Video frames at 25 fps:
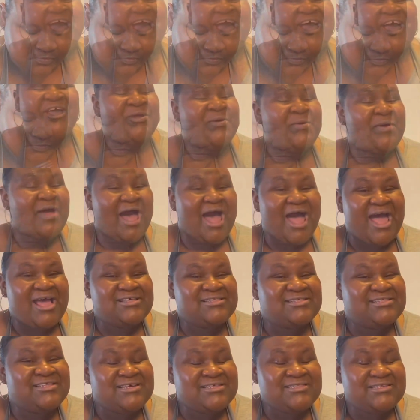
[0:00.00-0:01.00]
You guys,
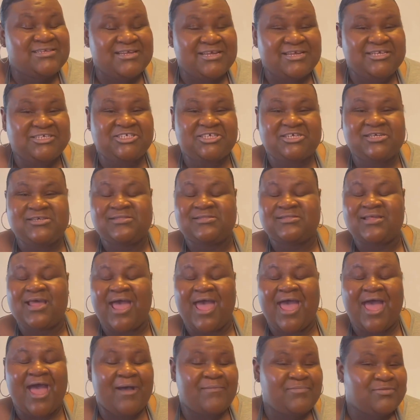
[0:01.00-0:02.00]
this dish is
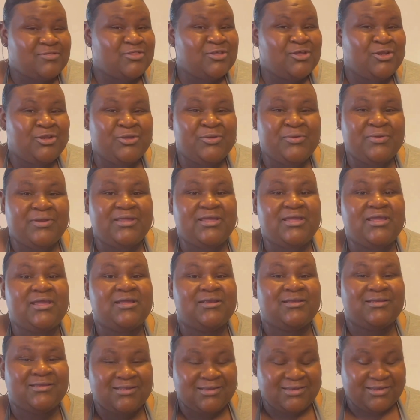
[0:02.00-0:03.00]
absolutely
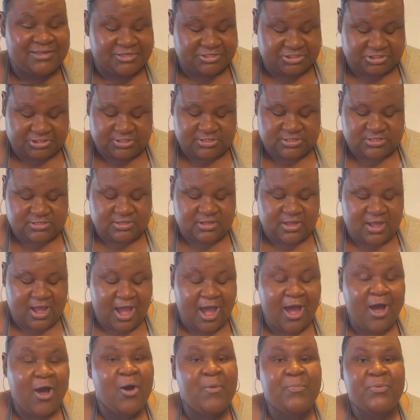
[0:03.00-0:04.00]
delicious. I
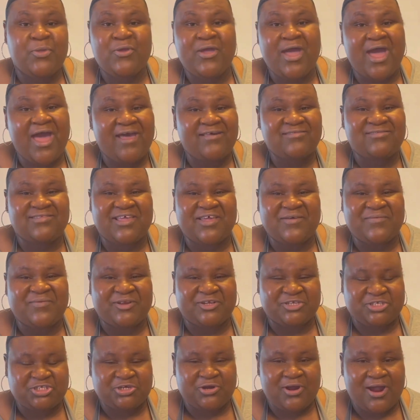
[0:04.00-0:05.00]
hope you guys give it a
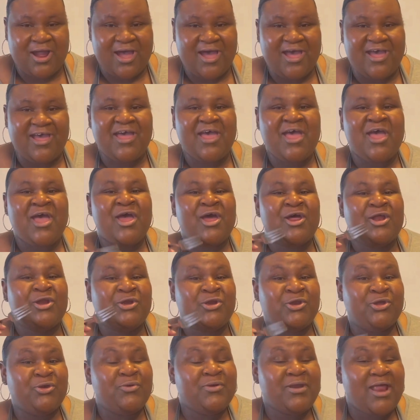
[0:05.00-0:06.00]
try.
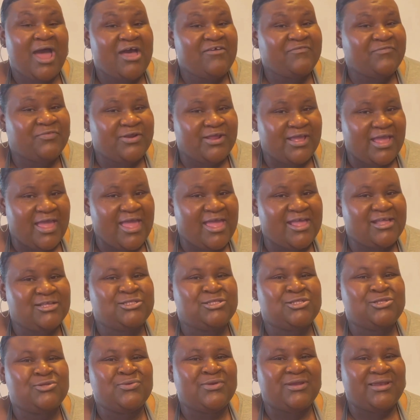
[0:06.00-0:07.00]
Do not forget
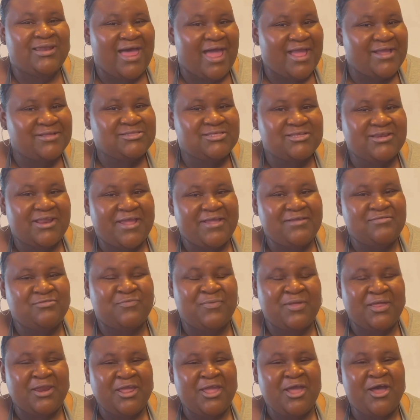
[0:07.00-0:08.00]
to like today's
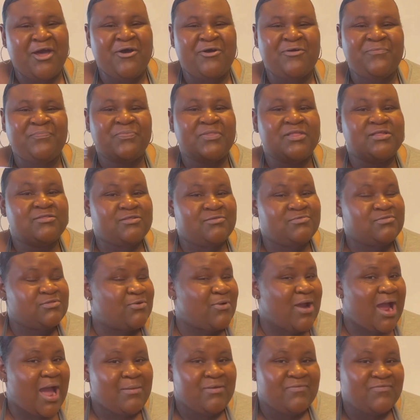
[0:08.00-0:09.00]
video,
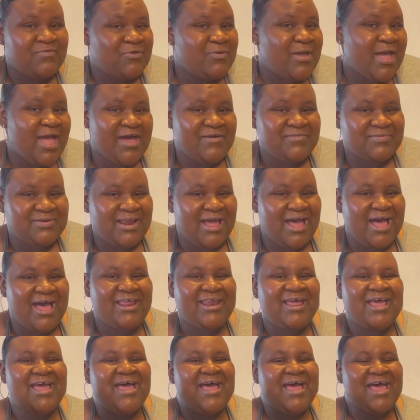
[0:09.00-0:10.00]
subscribe if you have not,
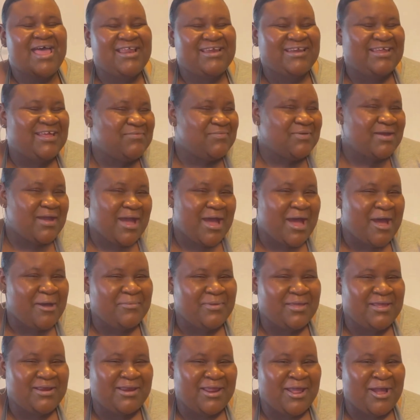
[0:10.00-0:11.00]
and leave a
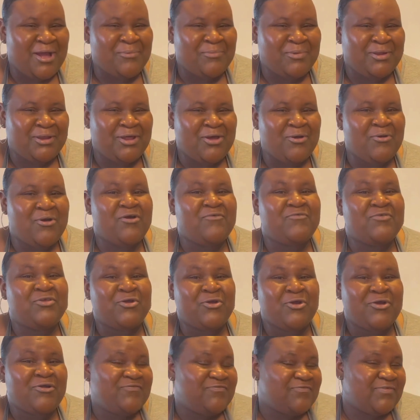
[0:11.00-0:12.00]
comment down below of
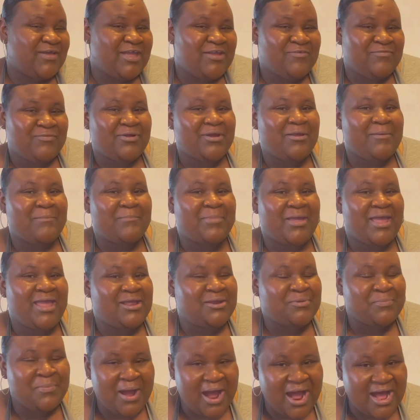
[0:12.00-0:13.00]
your favorite baked
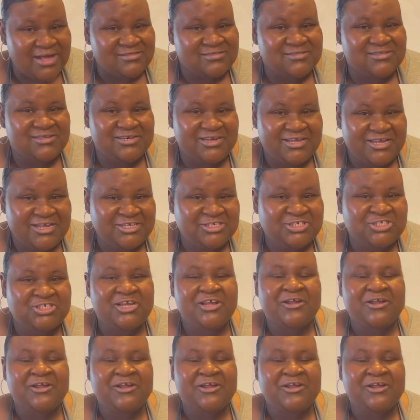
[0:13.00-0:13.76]
pasta dish.